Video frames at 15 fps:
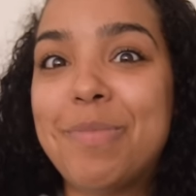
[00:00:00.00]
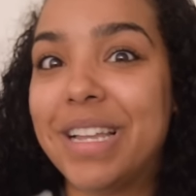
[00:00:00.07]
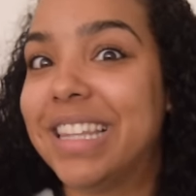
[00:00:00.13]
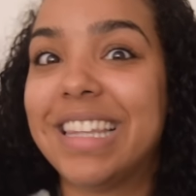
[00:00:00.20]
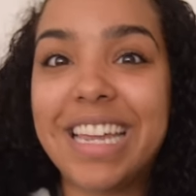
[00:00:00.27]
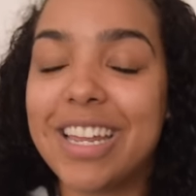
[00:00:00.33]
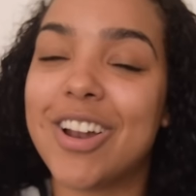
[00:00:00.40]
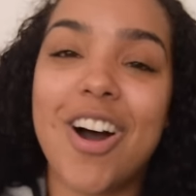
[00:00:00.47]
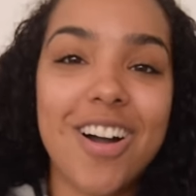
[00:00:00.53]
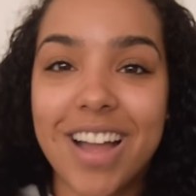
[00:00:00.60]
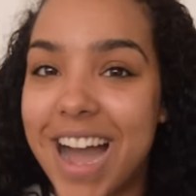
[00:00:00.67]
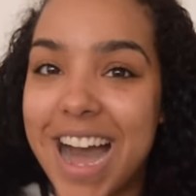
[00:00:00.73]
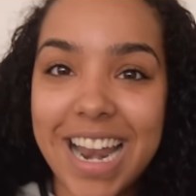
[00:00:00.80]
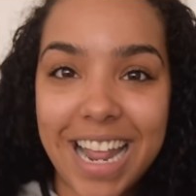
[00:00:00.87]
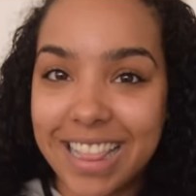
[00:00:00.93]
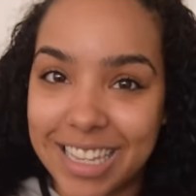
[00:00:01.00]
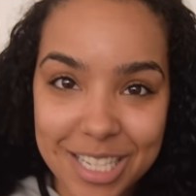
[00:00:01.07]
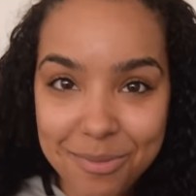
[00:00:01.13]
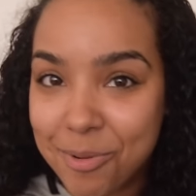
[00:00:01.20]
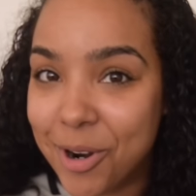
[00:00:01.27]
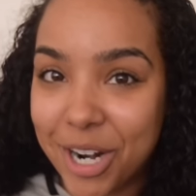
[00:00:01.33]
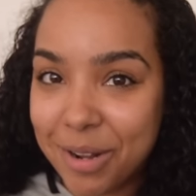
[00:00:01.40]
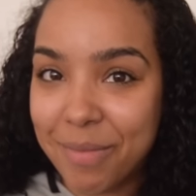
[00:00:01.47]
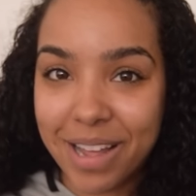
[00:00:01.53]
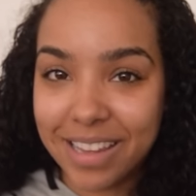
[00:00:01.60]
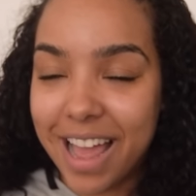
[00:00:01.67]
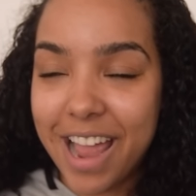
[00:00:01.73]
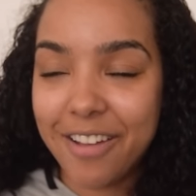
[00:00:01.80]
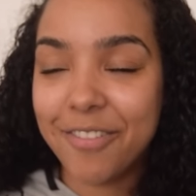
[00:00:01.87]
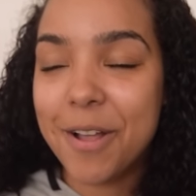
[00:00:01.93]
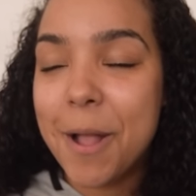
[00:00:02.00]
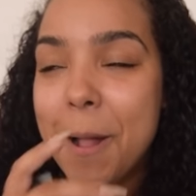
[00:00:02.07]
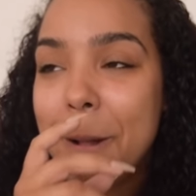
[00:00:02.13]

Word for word: but lean on god at this point in my life